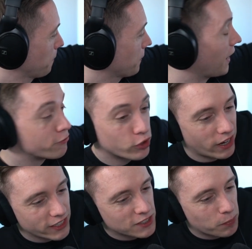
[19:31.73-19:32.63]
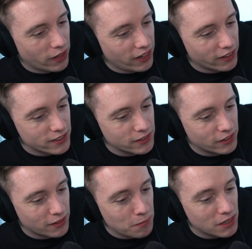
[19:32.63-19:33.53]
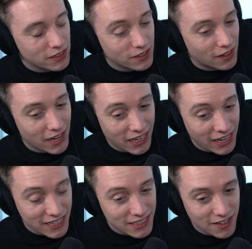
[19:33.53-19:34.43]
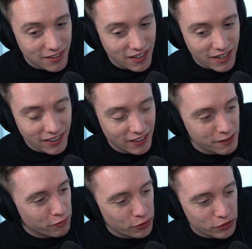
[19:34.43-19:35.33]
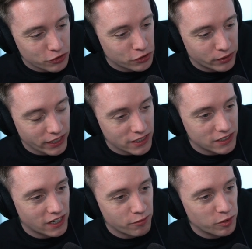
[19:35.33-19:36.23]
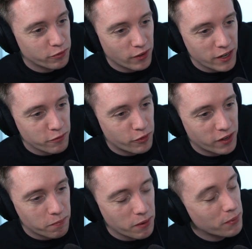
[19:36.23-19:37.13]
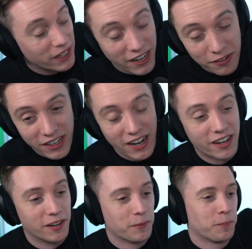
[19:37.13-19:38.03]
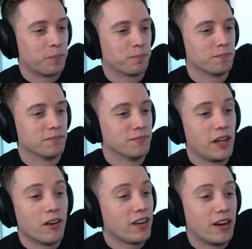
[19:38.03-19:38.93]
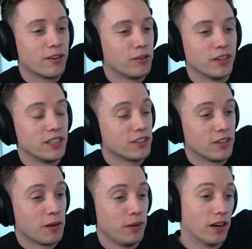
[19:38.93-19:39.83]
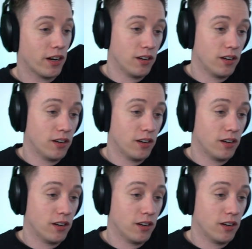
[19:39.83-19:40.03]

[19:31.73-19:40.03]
I've tried explaining it to them that there's a lot of cats out there that live on the streets that have to fight for their... But they don't care. They don't care at all. They just look at me like...